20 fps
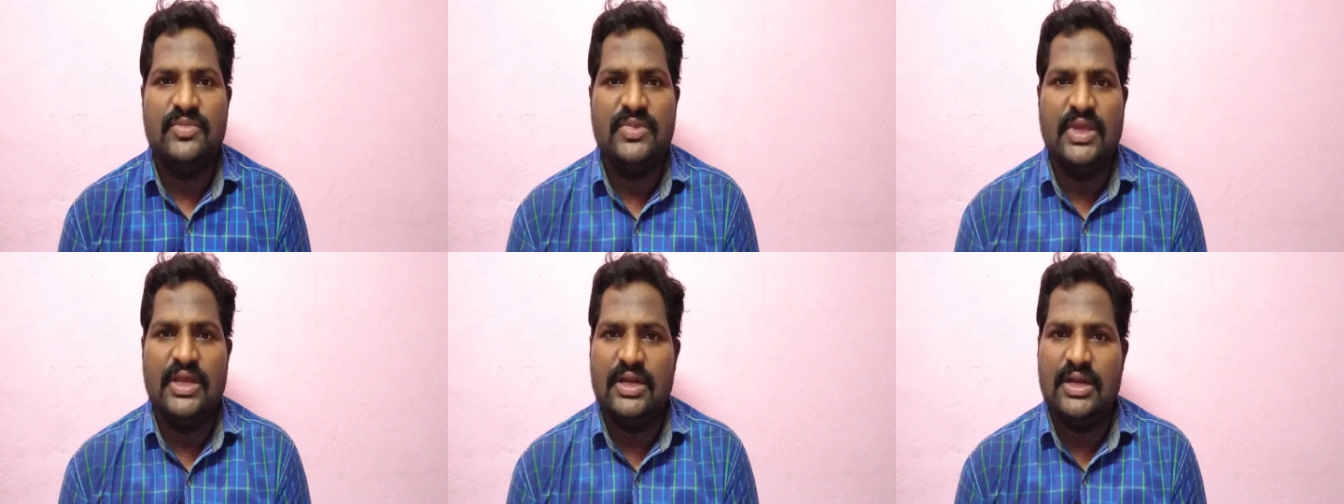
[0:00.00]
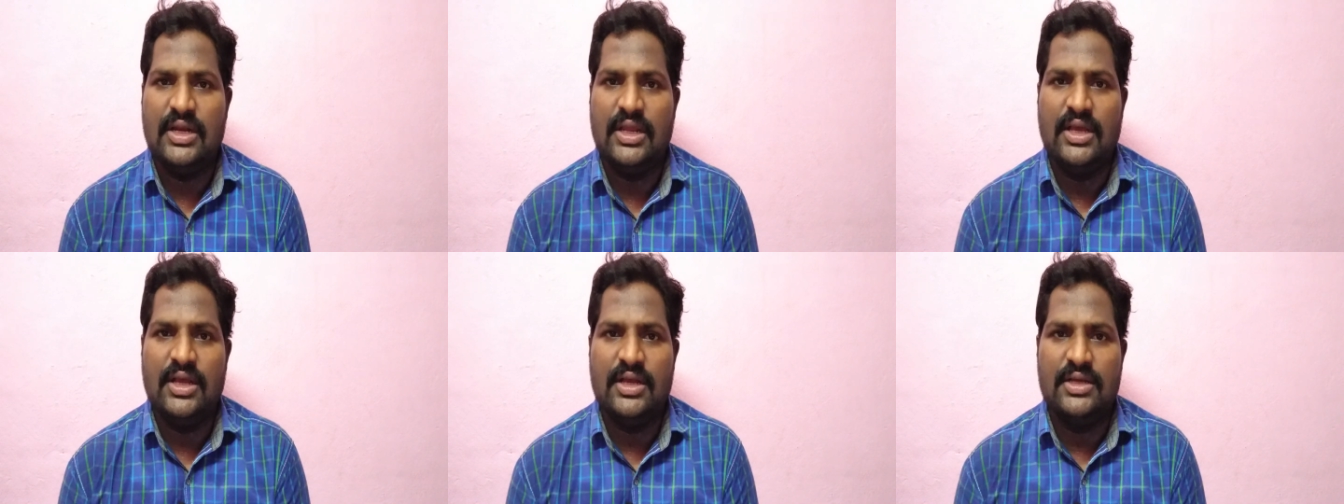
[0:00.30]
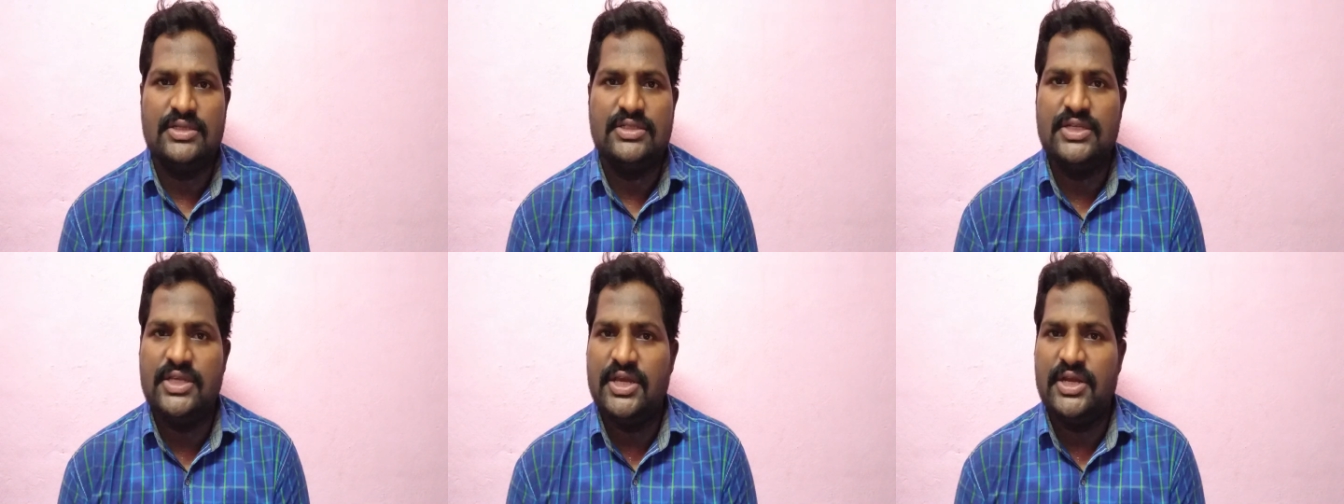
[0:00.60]
then
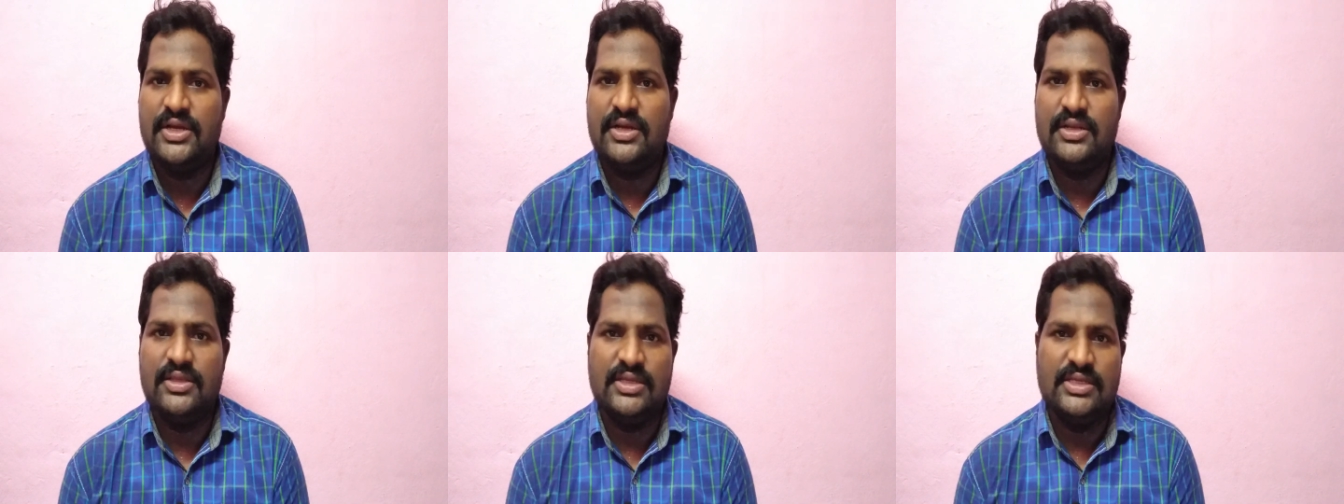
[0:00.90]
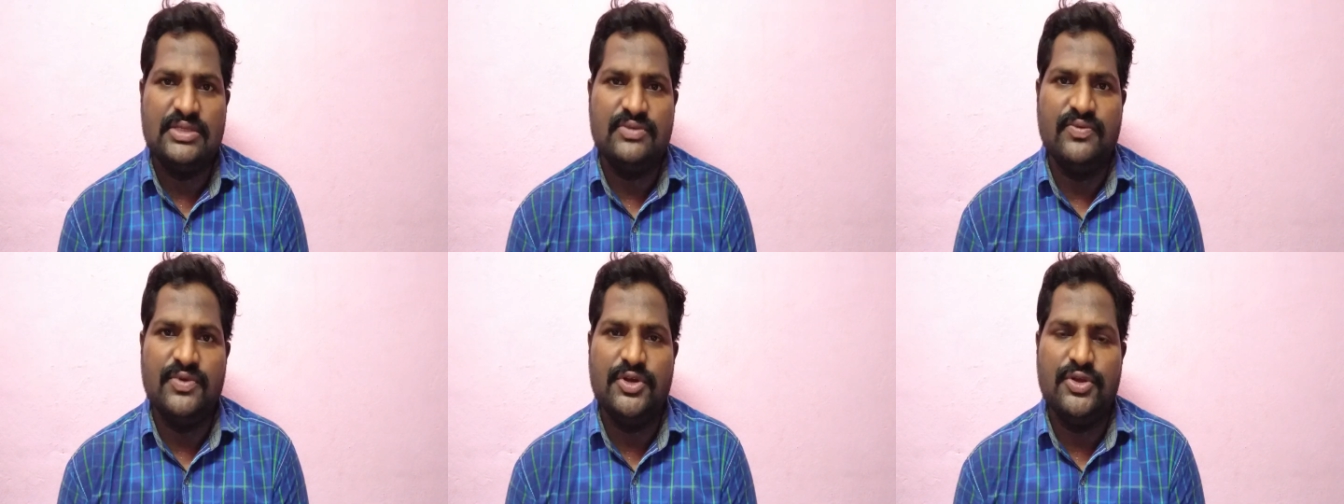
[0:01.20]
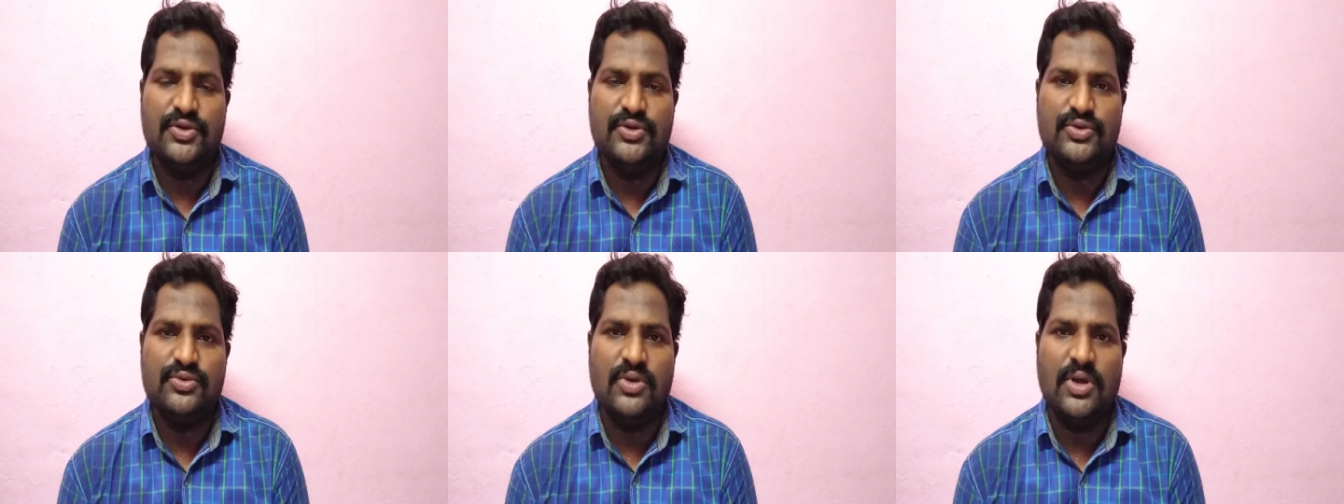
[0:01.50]
uh, share this
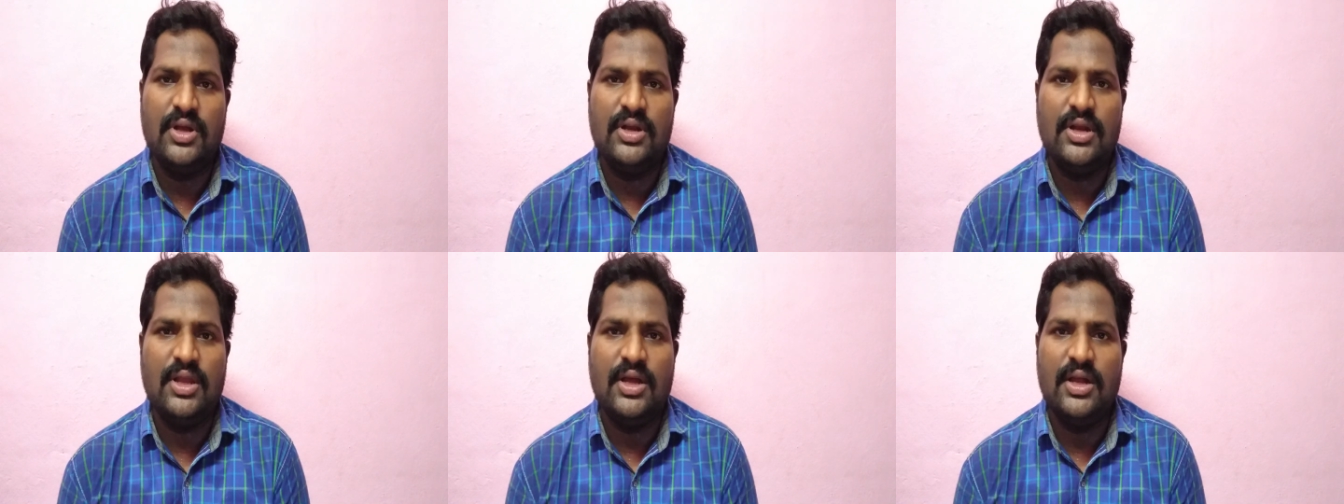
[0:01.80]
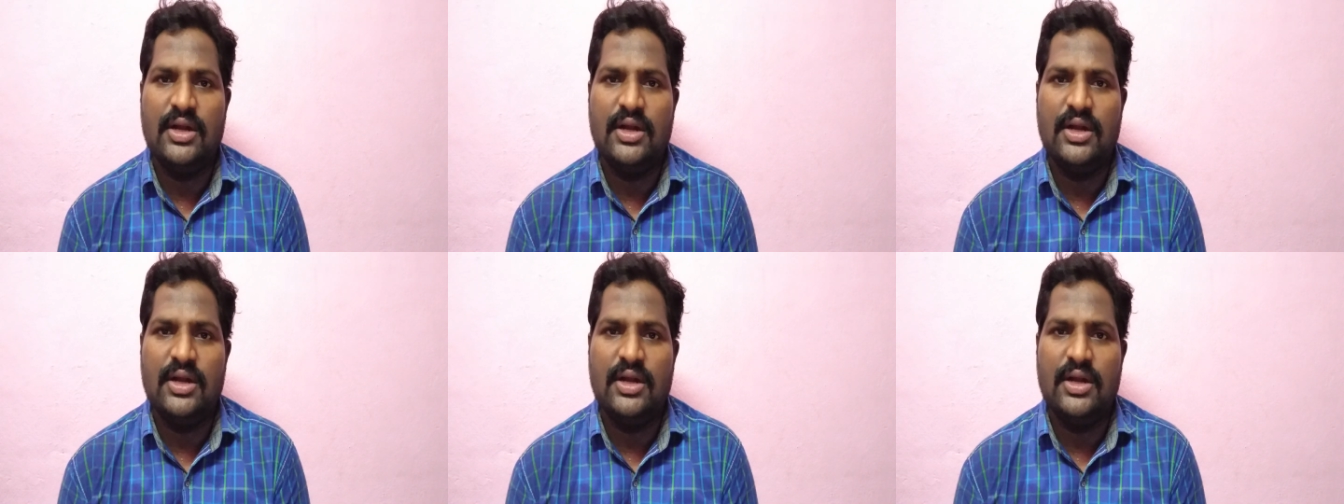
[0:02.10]
video to all.